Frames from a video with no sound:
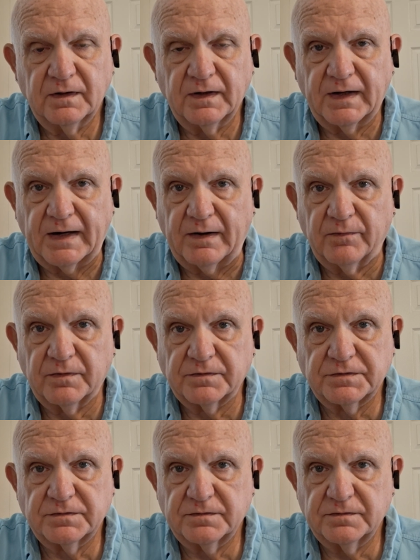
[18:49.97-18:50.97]
And I
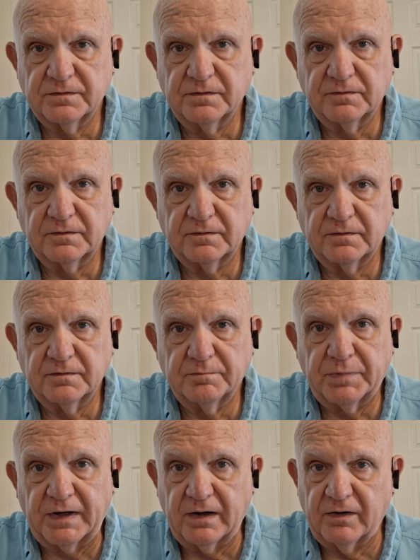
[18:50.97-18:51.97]
was
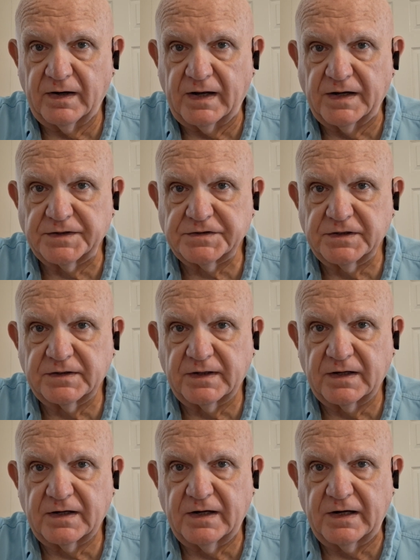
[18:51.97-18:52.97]
paralyzed at
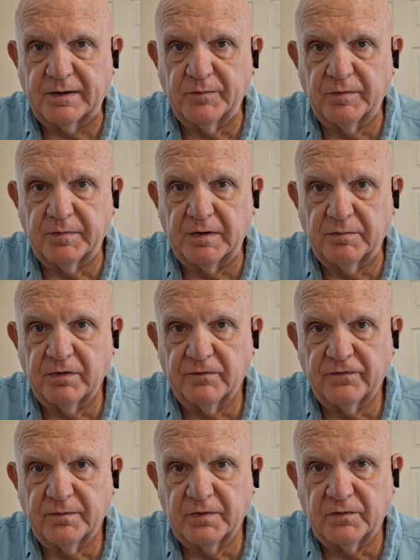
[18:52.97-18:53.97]
that time, remember,
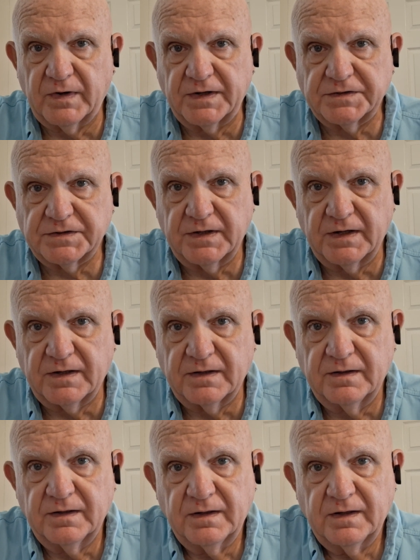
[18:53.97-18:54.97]
from the waist down.
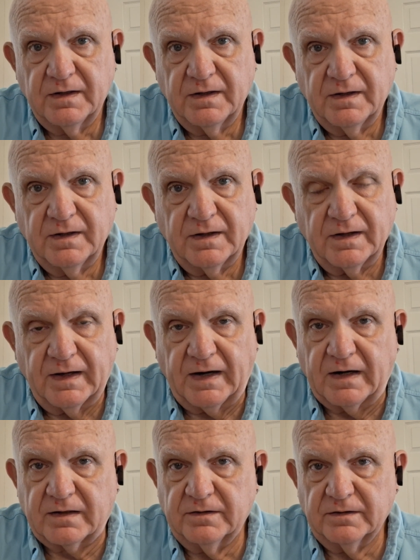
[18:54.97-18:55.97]
And
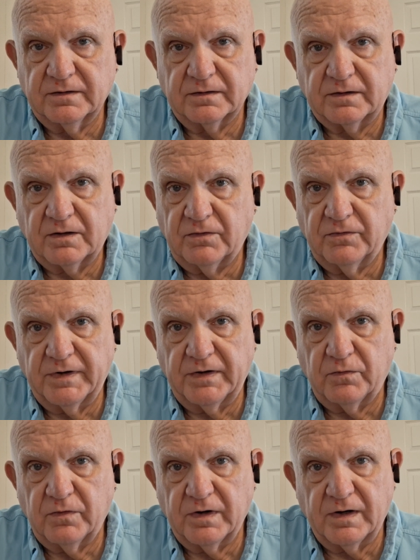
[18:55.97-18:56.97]
I couldn't go
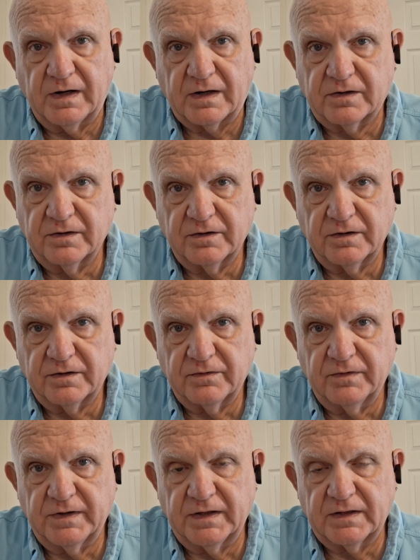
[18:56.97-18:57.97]
anywhere. I couldn't
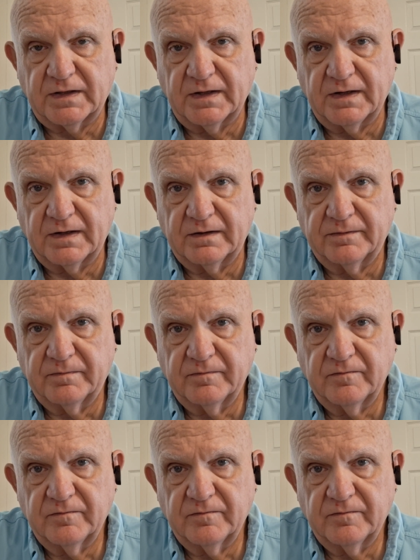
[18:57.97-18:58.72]
do anything.